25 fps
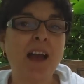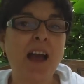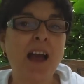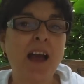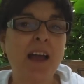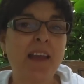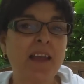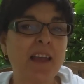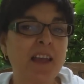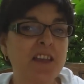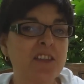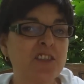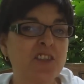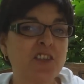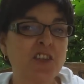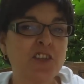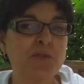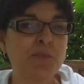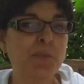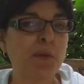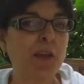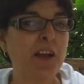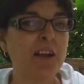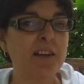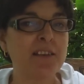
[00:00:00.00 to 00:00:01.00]
I guess
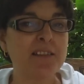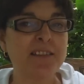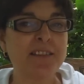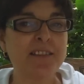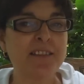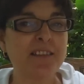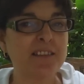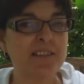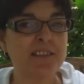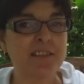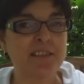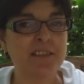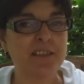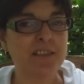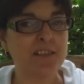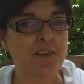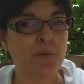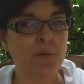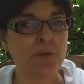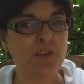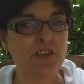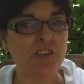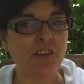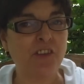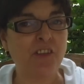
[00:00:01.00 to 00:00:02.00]
just because it doesn't
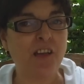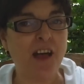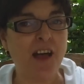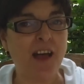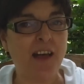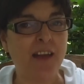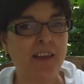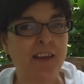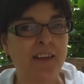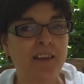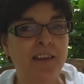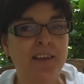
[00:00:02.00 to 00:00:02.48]
snow in July